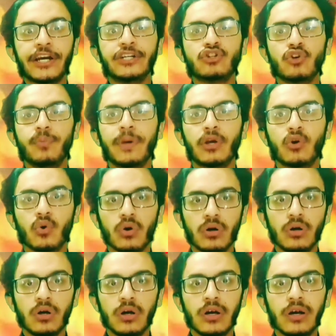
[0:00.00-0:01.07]
It should be
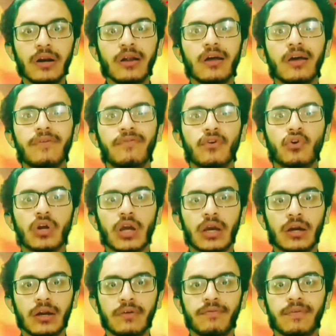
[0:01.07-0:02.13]
good if you
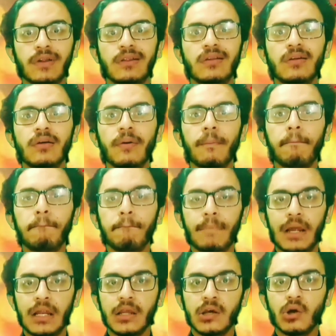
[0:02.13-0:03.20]
take it with
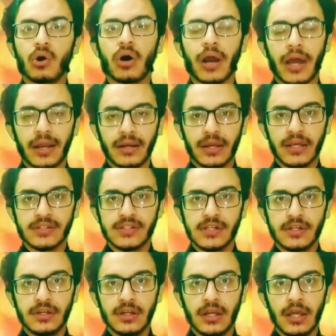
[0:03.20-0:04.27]
milk or
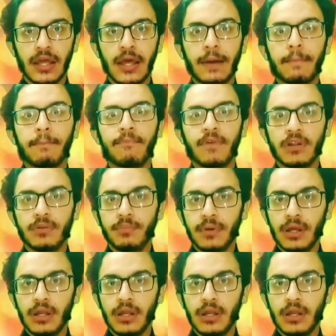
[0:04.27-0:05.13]
antacid, with